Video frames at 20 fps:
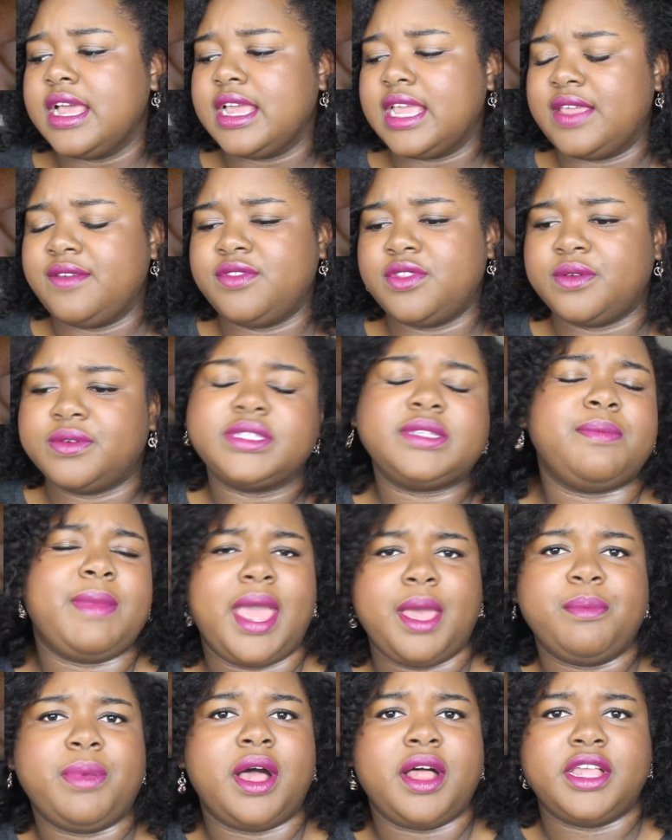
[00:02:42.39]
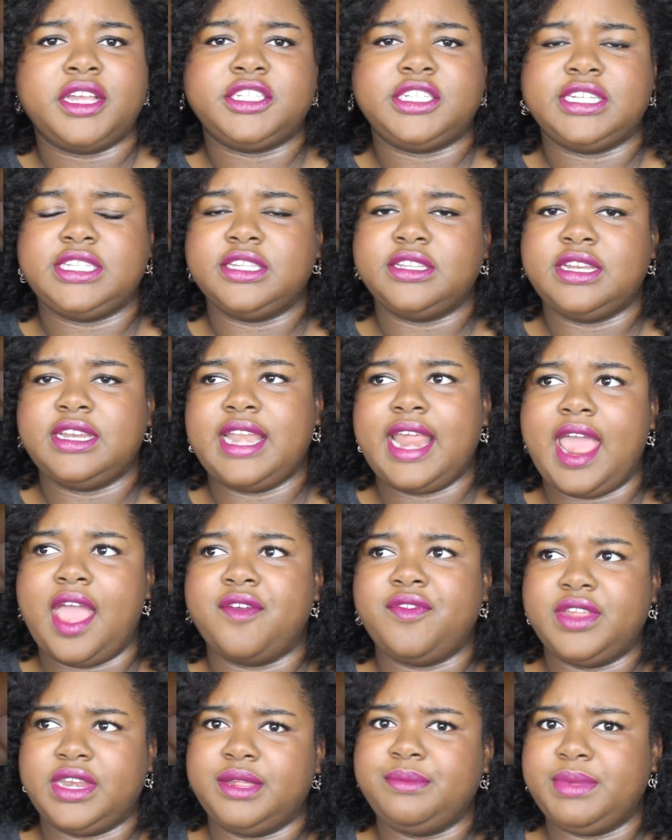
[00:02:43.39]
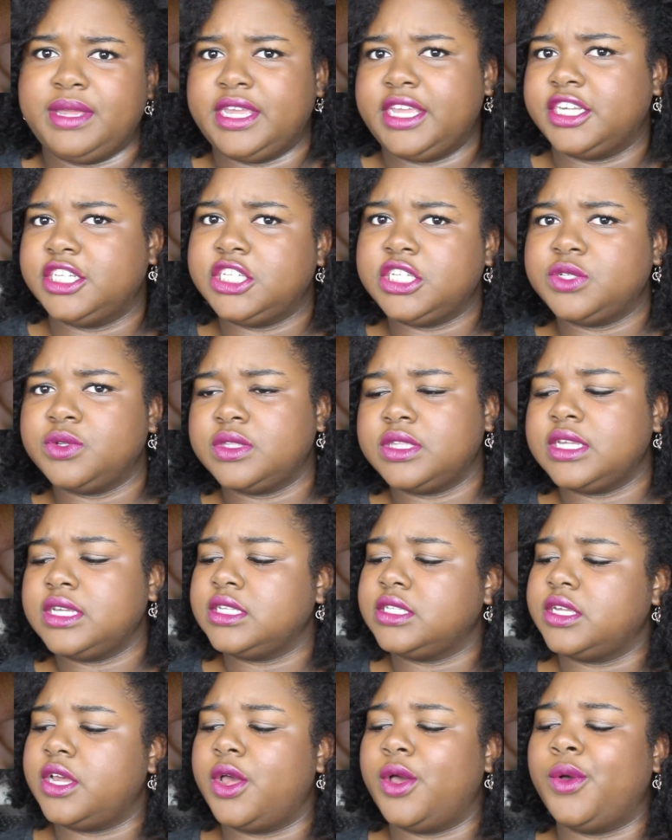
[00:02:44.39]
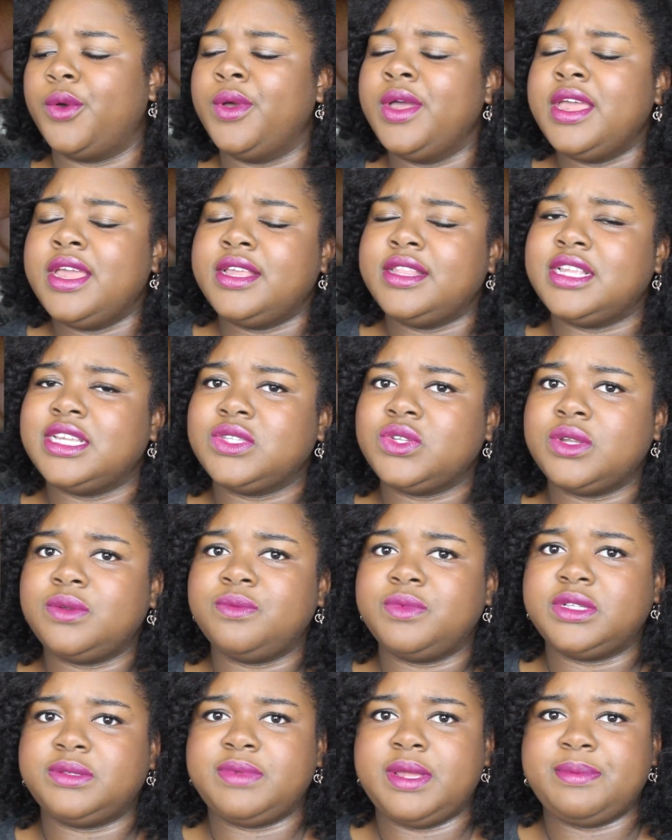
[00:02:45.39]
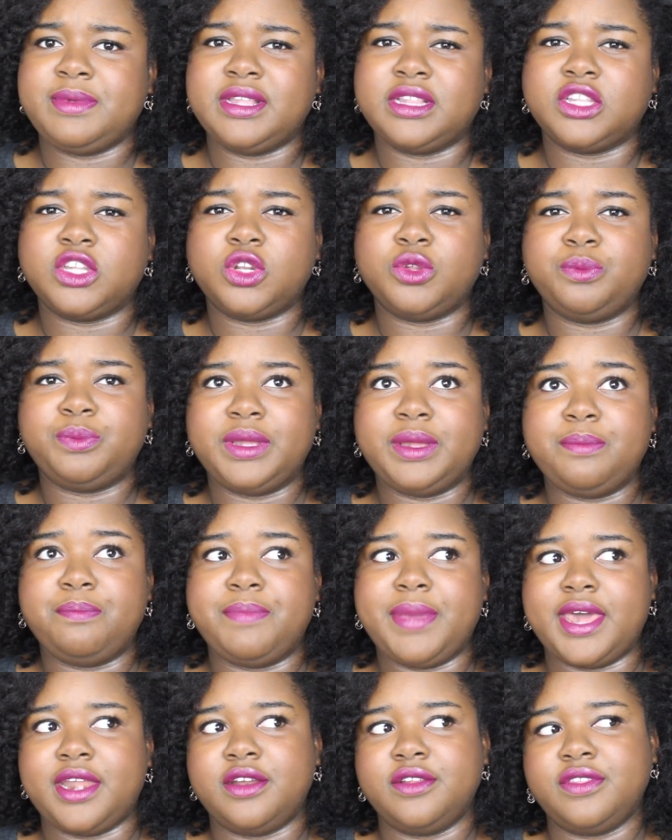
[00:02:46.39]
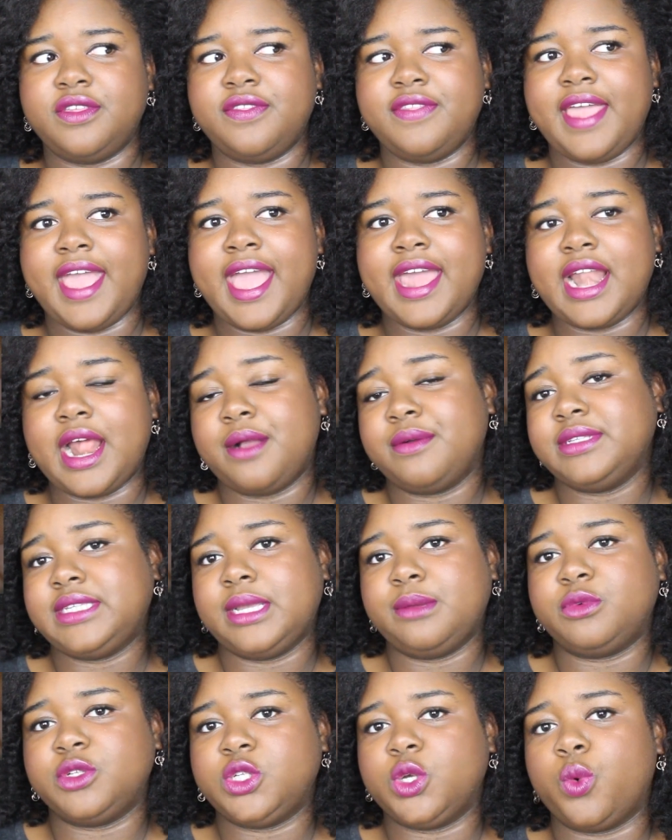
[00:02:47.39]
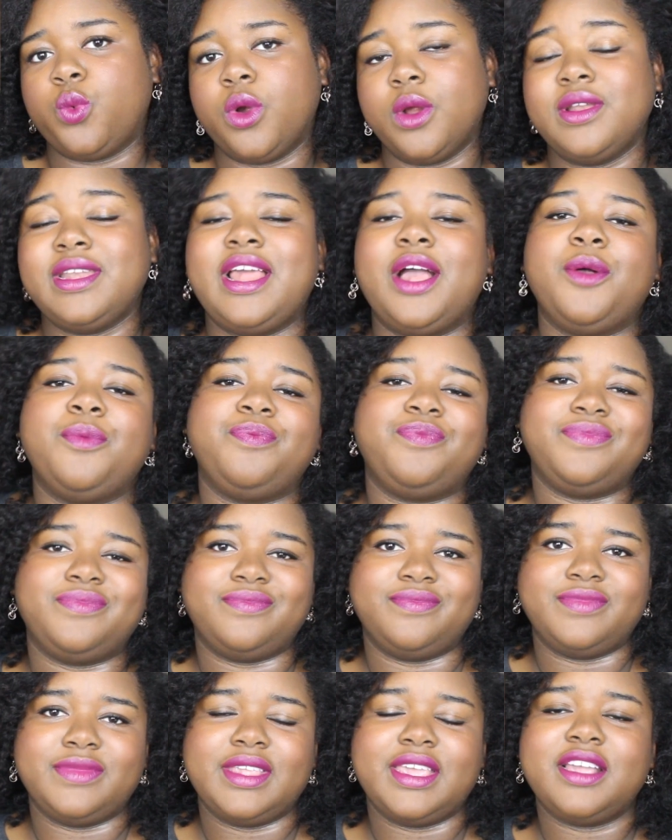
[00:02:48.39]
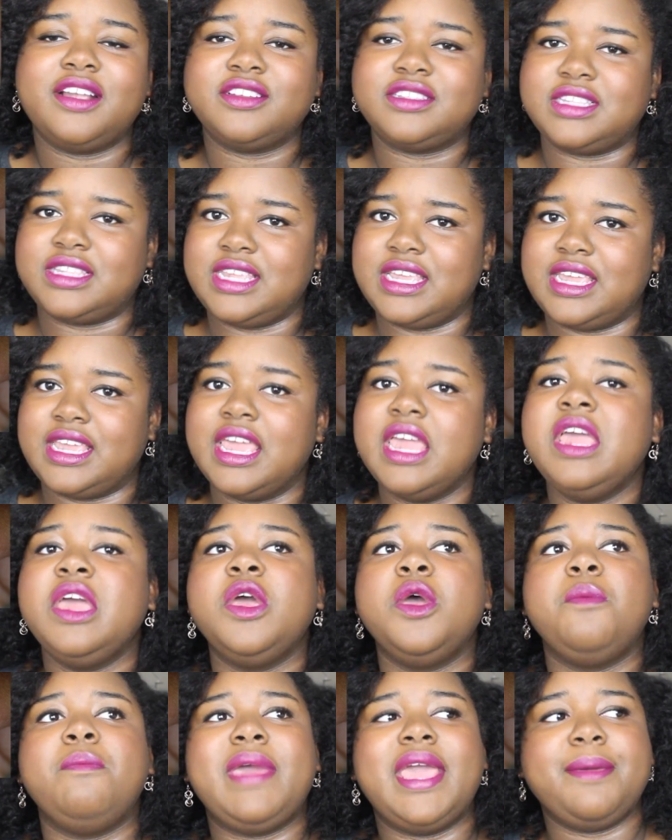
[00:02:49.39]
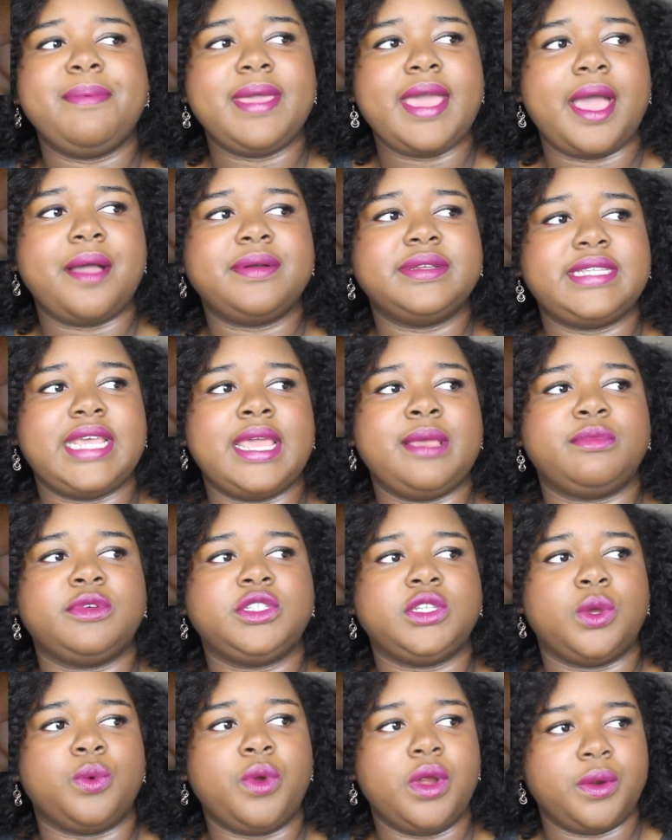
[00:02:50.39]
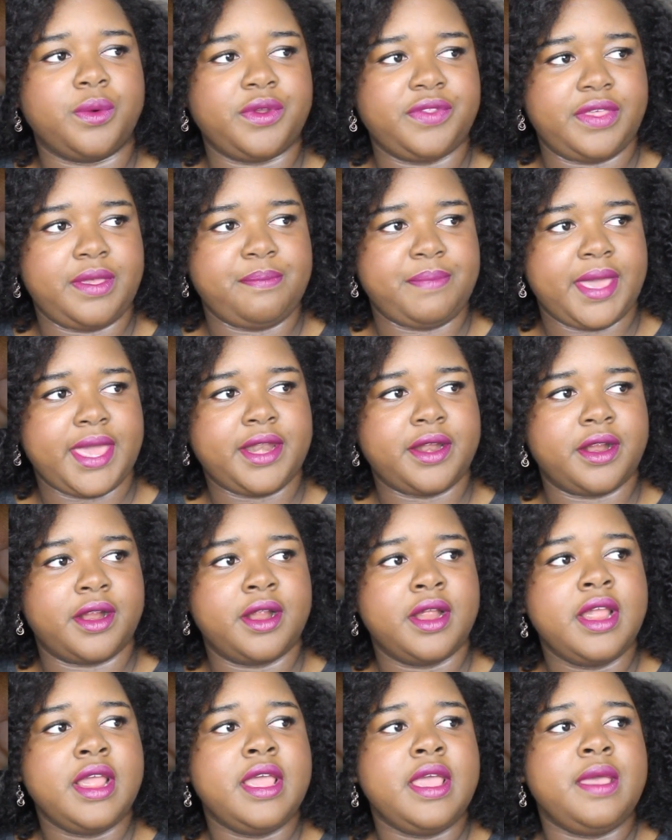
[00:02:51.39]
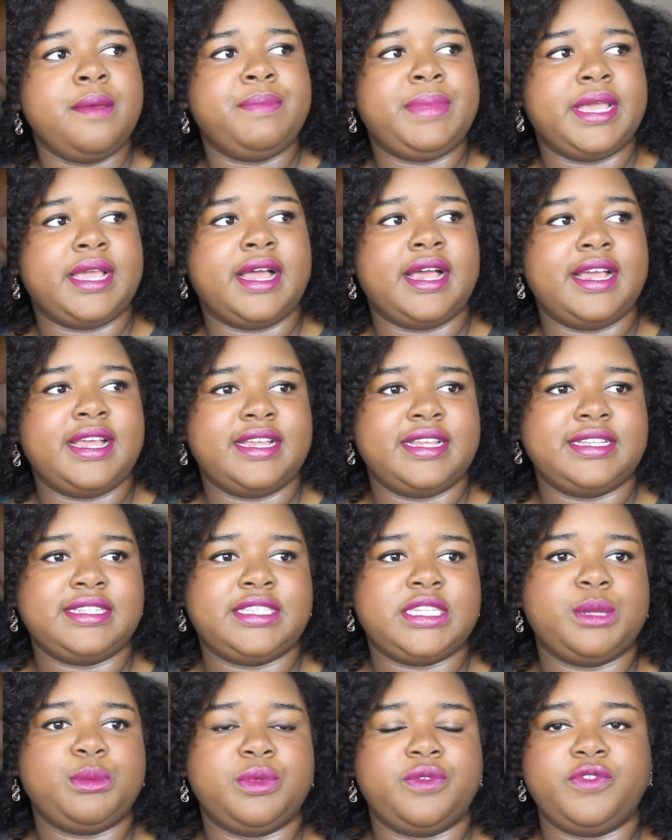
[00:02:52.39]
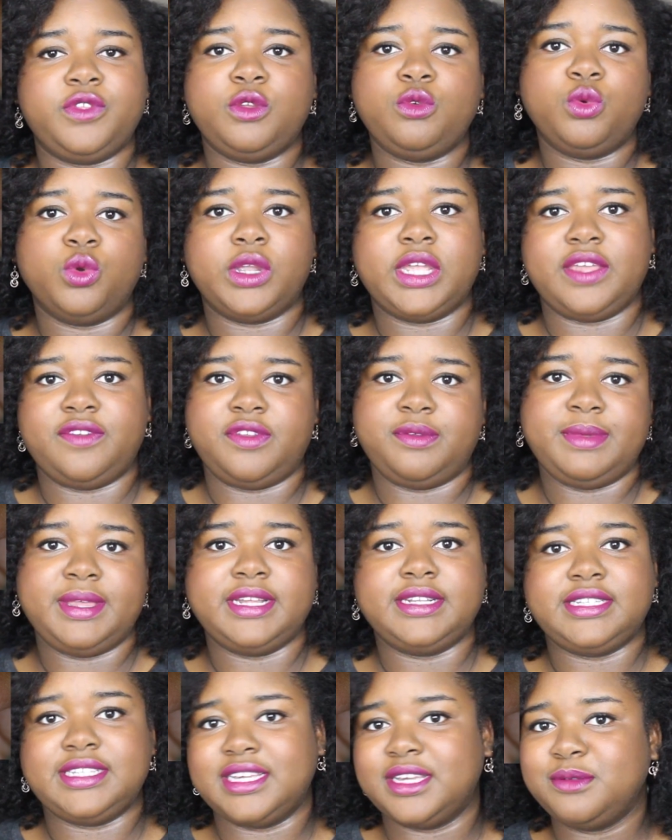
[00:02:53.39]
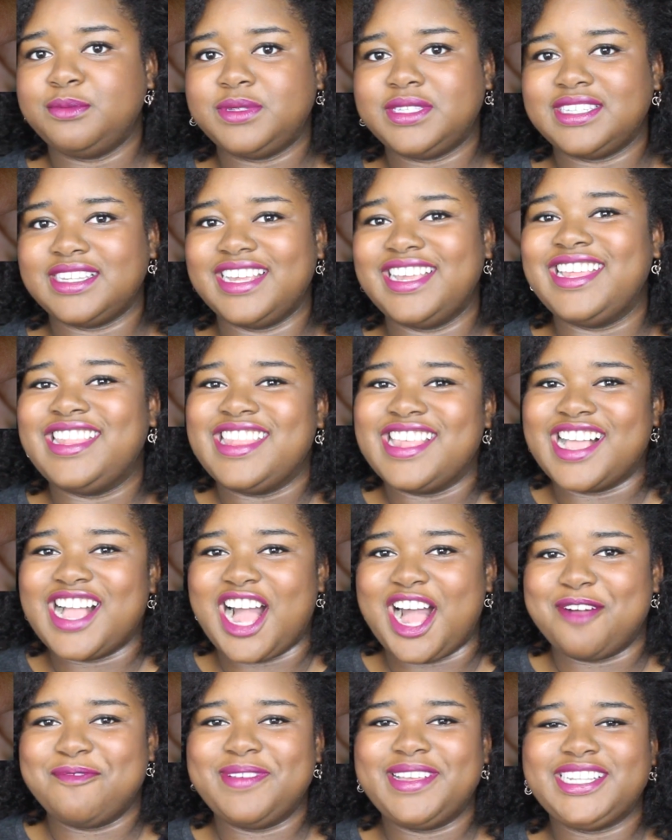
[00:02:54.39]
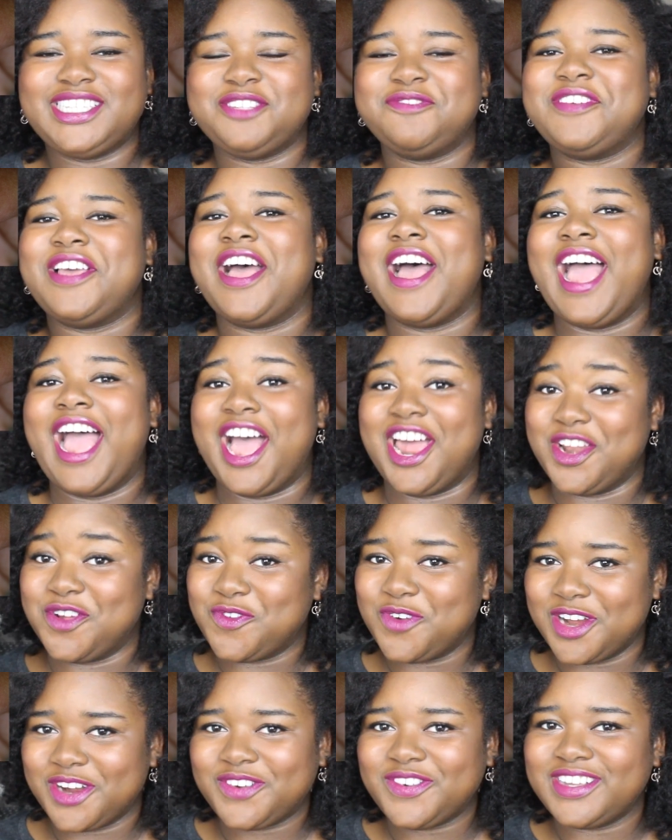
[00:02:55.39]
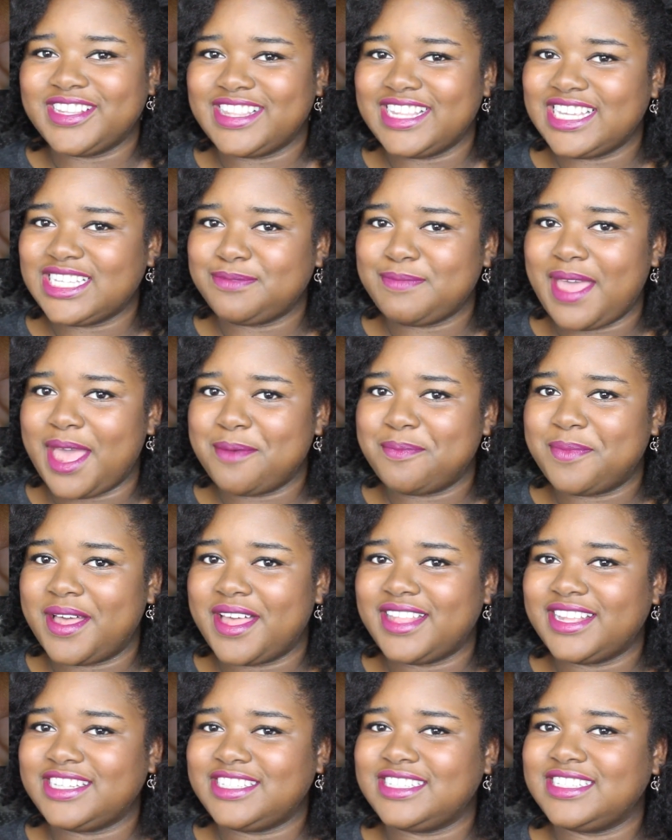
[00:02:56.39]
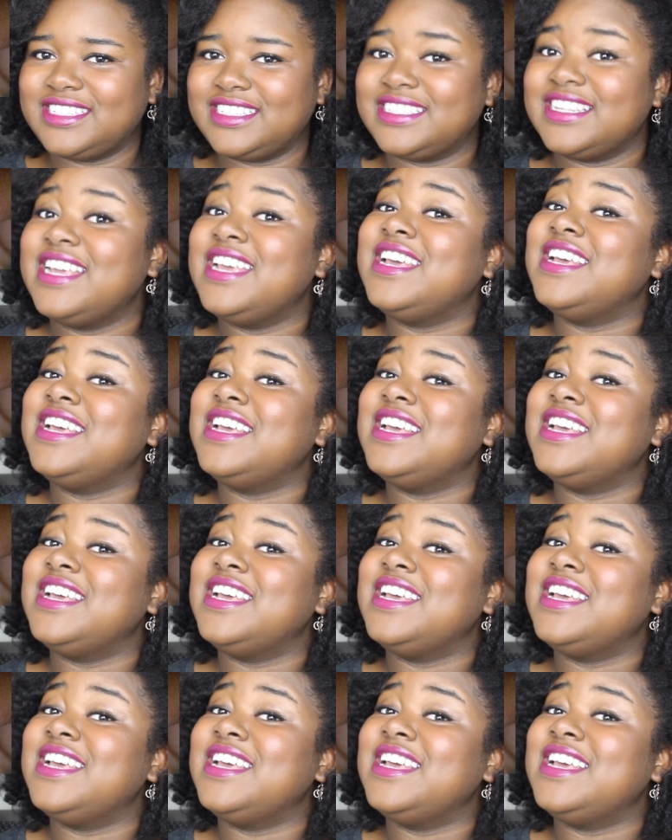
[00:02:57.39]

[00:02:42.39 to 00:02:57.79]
Even though it was a matte polish, I still didn't have any big issues with it. So this one was maybe a little bit better than that. I was able to work. Now, here's the thing. Maybe I was able to work with it better because some of you were giving me tips in the comments about how to work with these matte polishes.